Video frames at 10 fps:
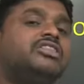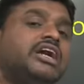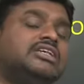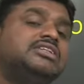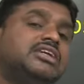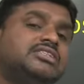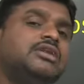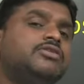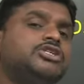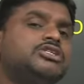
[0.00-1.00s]
That is the
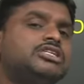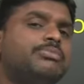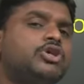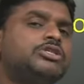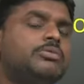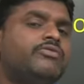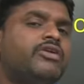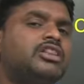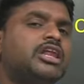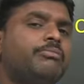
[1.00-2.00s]
reason which is responsible
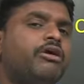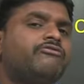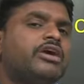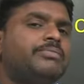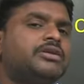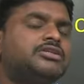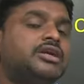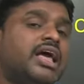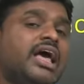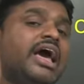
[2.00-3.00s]
for
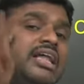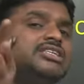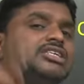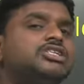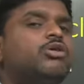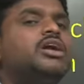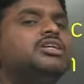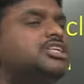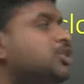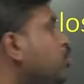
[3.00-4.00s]
3.5%. Hence it is called
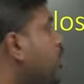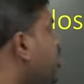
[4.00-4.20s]
as Hindu rate